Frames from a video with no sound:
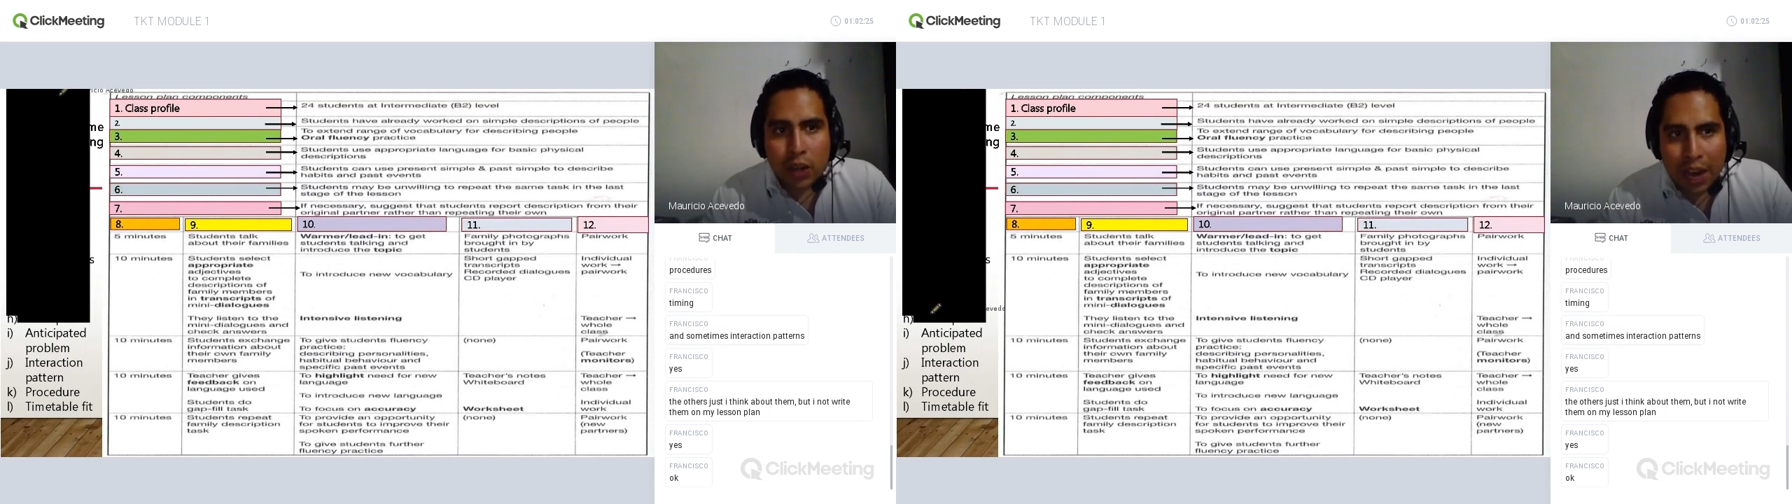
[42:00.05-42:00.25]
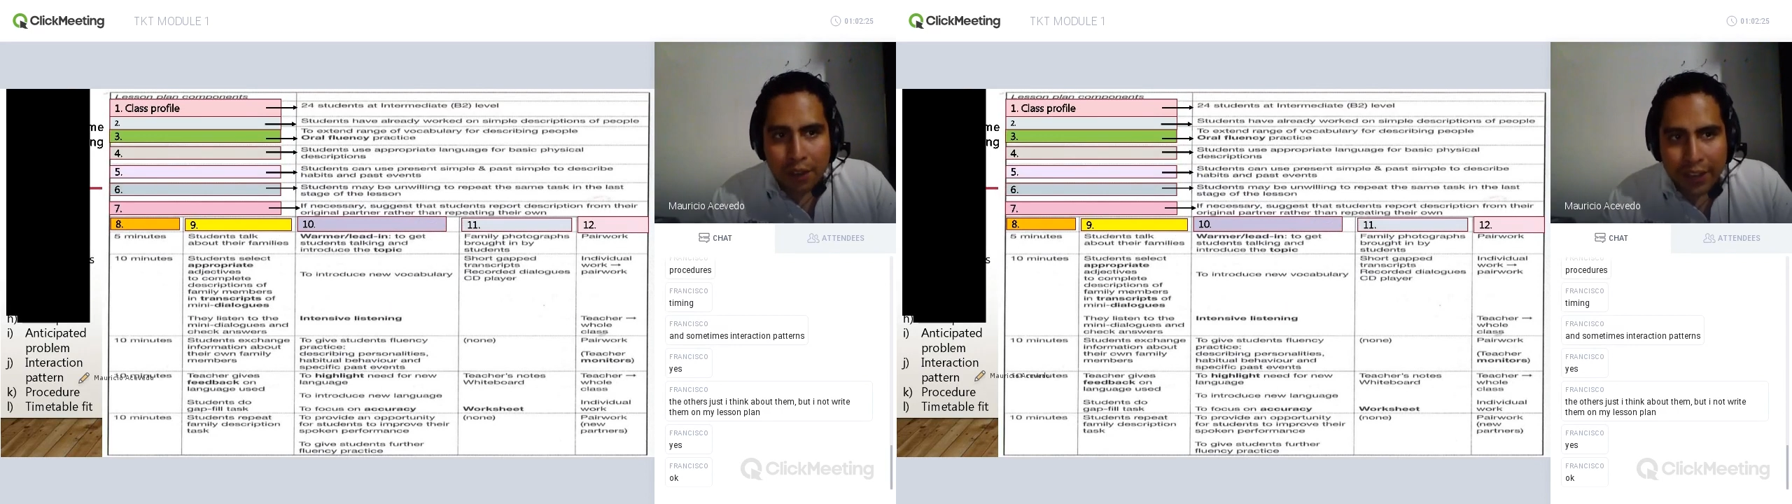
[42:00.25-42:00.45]

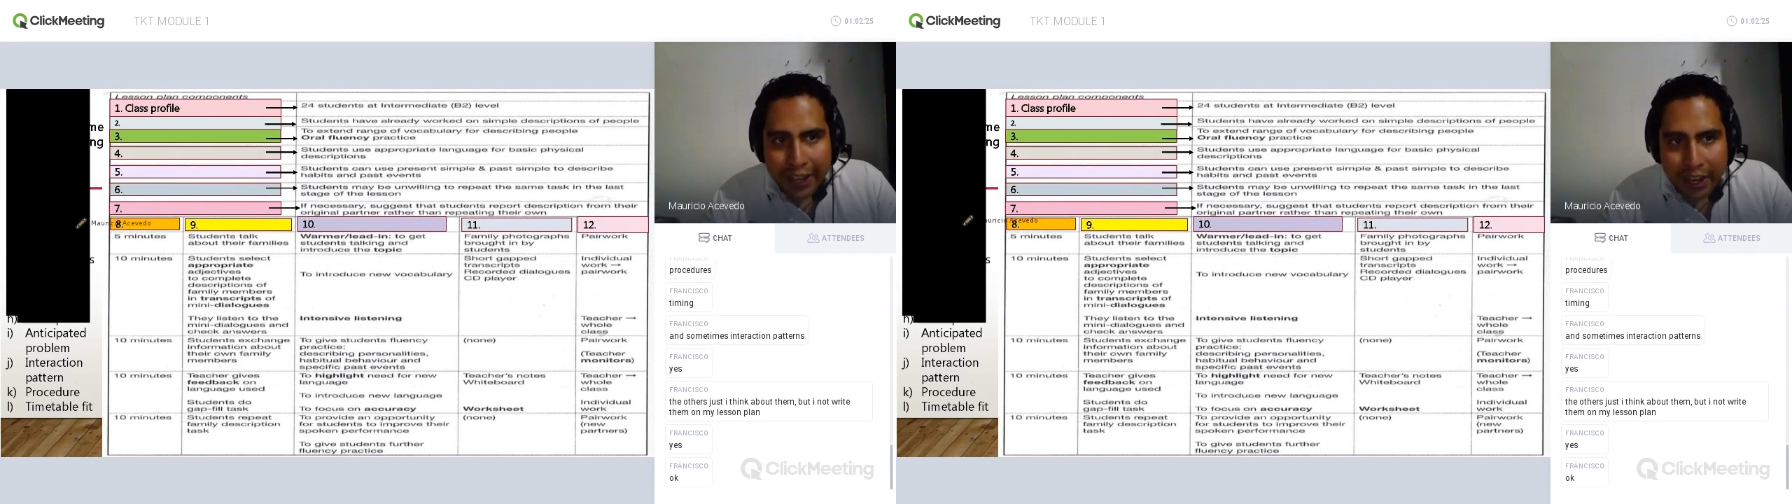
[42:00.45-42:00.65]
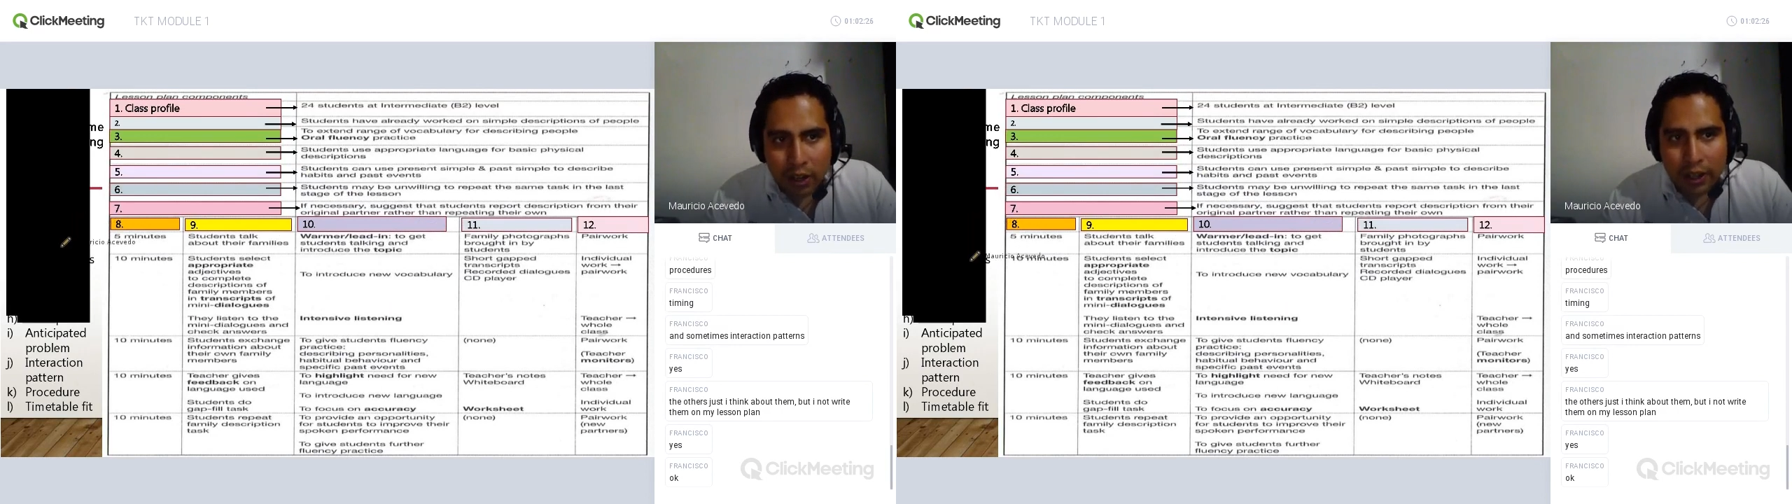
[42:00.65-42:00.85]
have
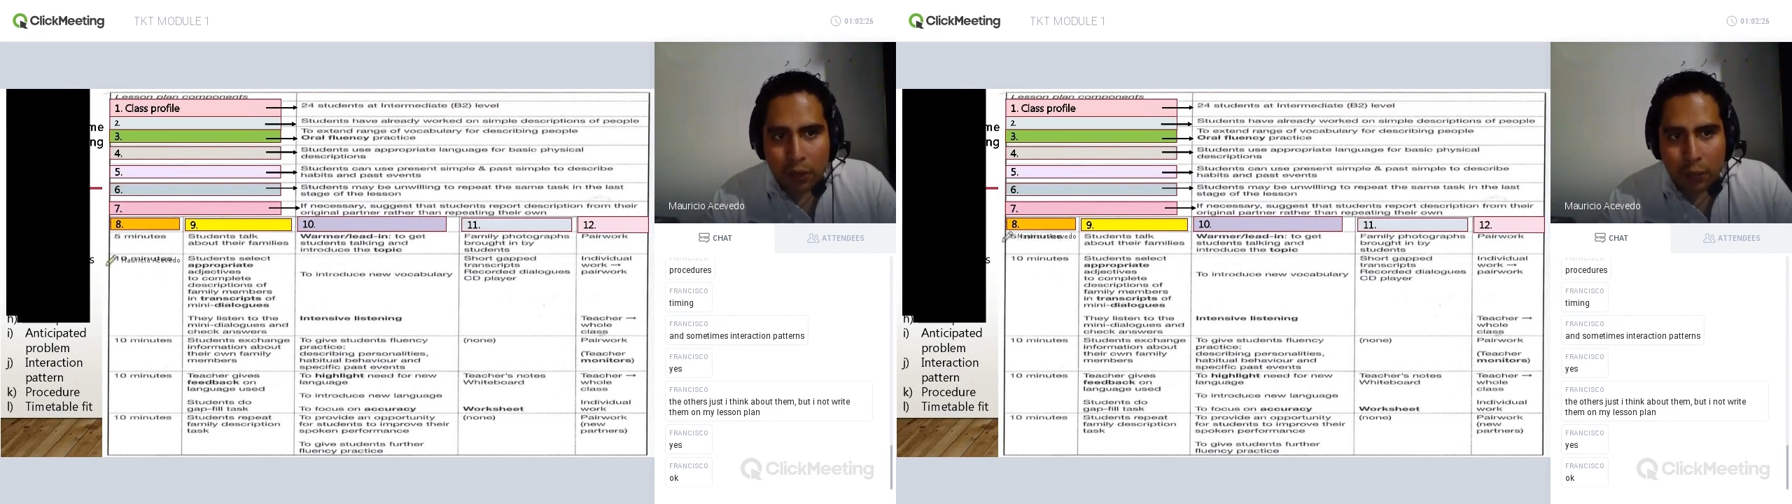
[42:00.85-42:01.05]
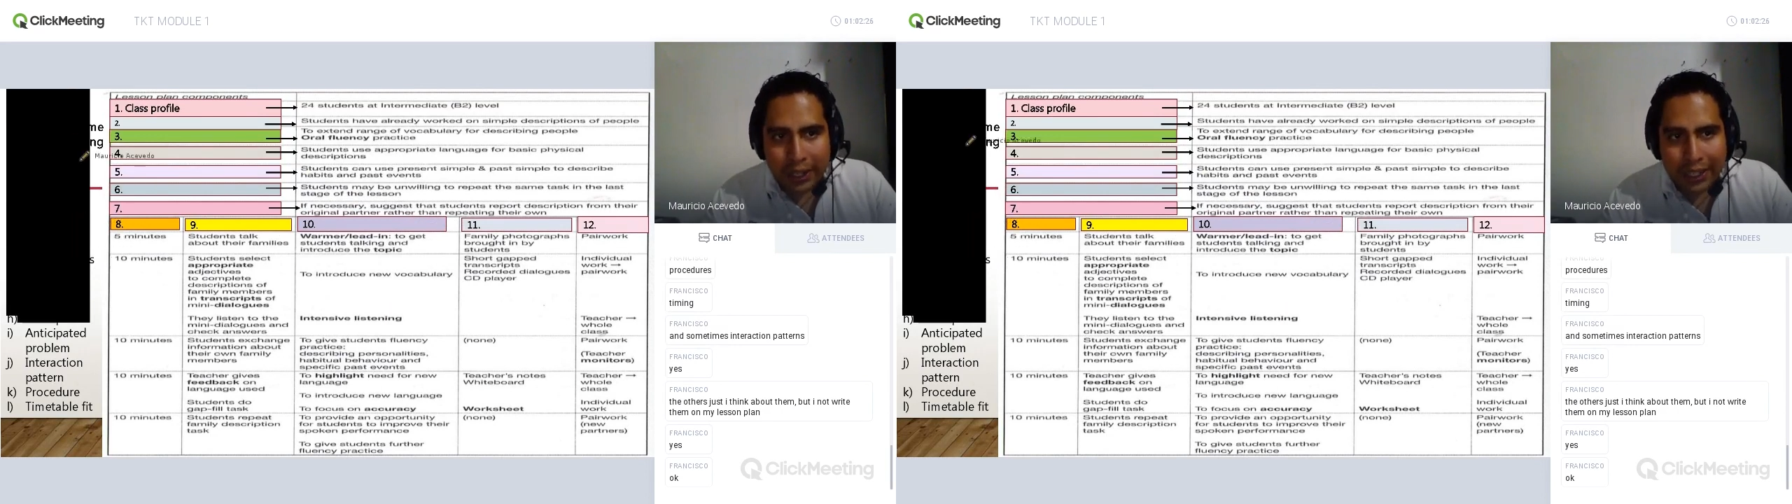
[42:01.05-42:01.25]
here,
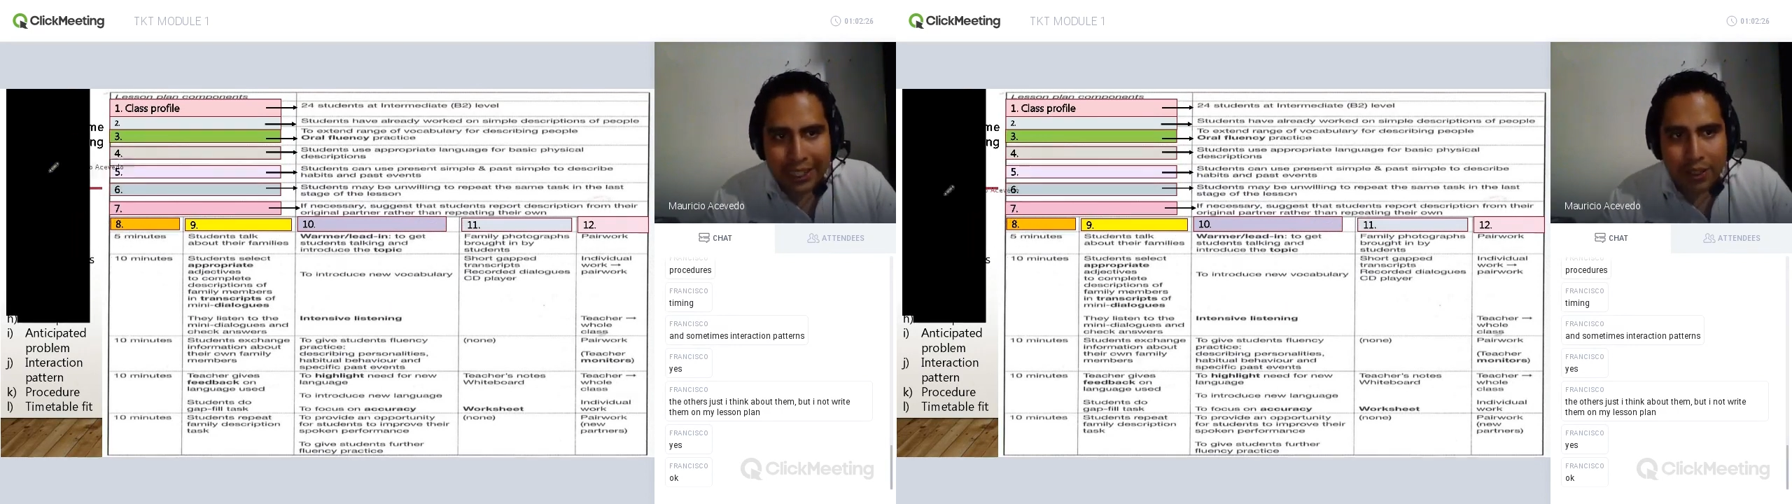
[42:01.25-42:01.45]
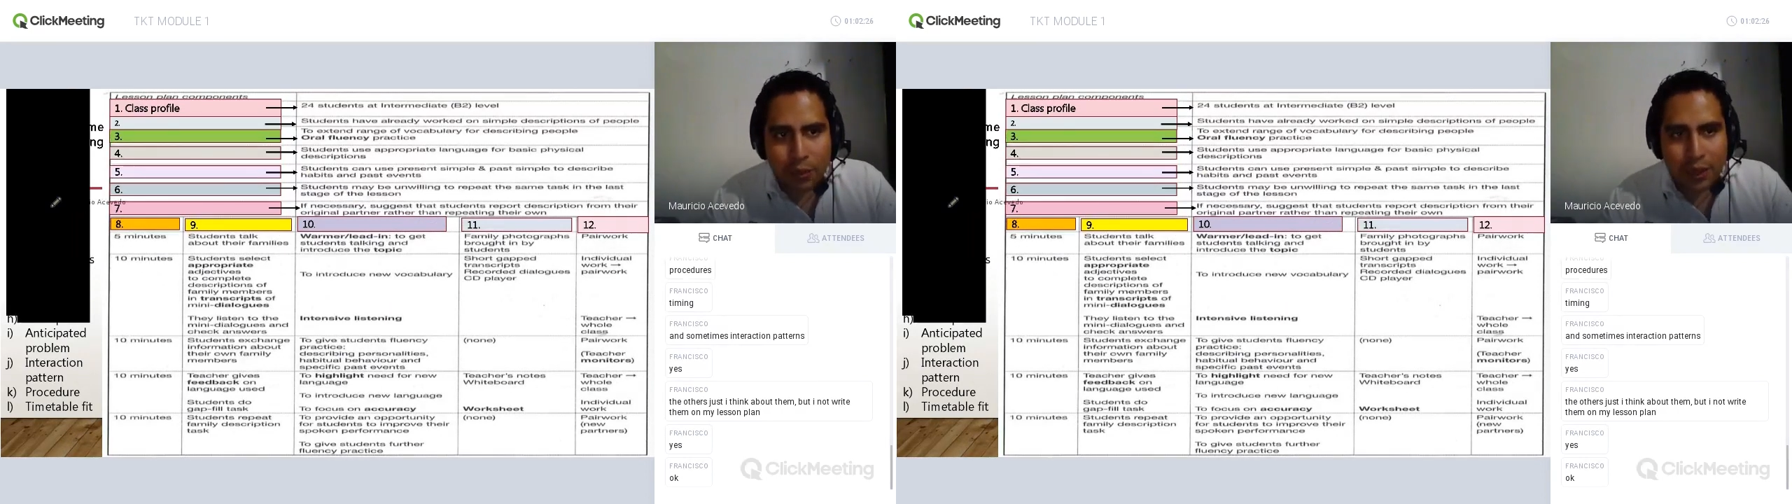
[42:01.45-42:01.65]
what
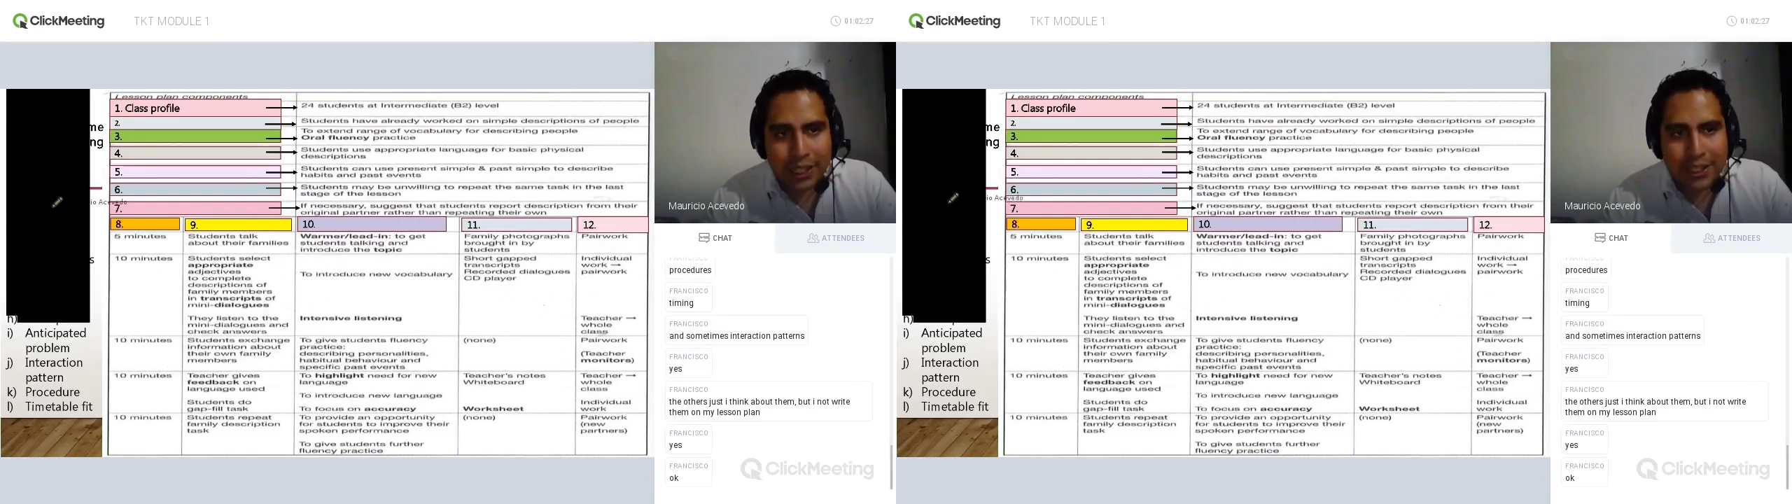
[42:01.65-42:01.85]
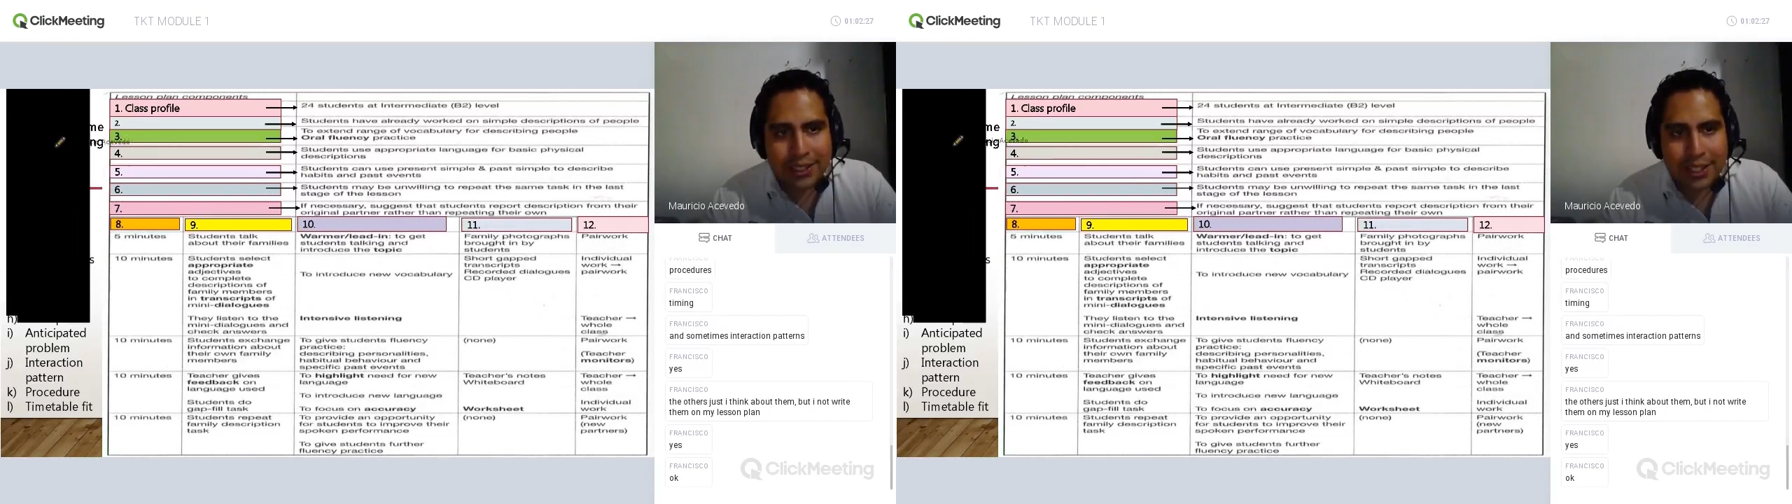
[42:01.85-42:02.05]
is